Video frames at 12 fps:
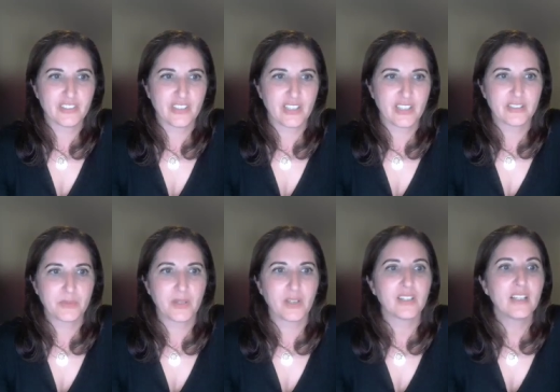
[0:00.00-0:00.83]
in the chat as
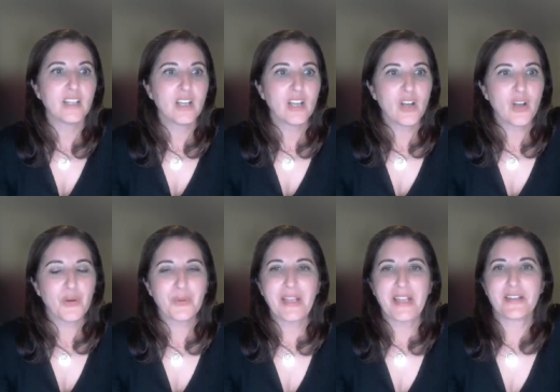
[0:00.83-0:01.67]
well.
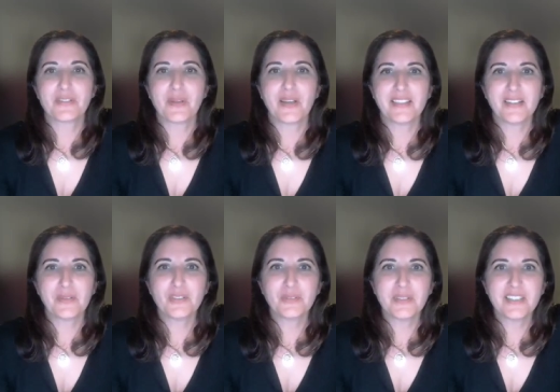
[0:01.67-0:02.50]
Okay, so I think
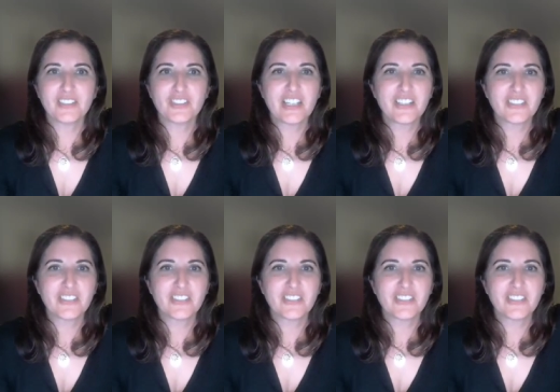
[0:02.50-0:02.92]
we're doing a